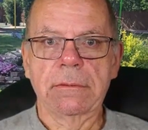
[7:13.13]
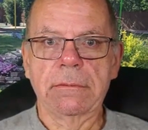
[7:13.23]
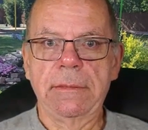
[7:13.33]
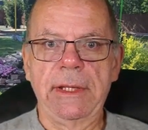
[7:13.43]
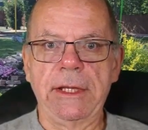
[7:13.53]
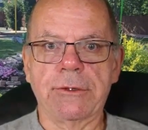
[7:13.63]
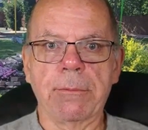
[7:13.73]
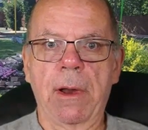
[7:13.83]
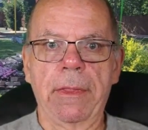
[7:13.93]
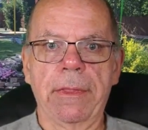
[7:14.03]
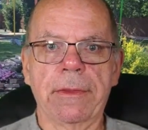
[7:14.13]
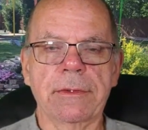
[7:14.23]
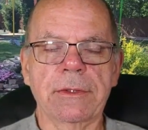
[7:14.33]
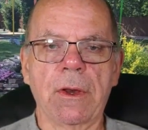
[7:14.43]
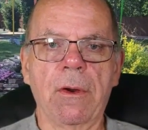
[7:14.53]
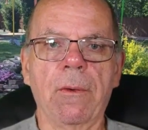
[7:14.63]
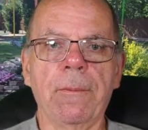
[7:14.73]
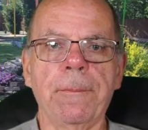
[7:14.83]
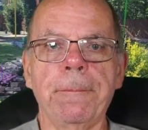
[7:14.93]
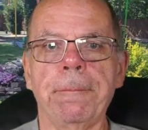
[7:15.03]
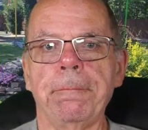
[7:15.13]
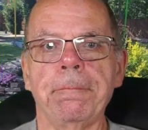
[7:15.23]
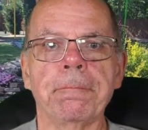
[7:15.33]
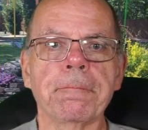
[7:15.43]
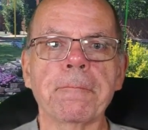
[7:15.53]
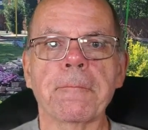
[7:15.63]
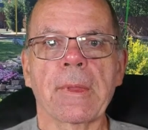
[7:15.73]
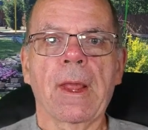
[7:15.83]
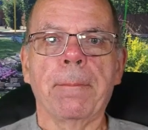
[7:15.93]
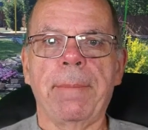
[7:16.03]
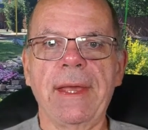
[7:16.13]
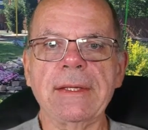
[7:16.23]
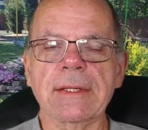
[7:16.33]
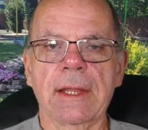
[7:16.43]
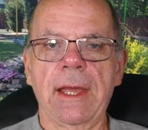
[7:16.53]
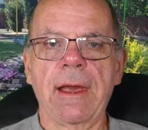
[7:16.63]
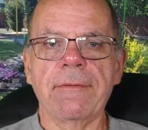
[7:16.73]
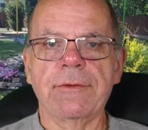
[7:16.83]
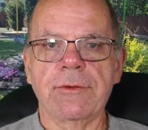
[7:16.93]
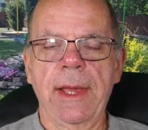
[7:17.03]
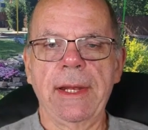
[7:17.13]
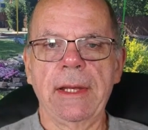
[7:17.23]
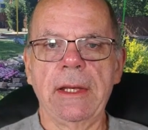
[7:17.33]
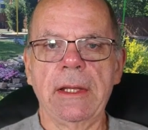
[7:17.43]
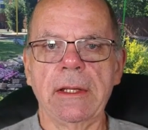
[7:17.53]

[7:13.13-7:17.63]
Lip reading: each month. So basically I've traded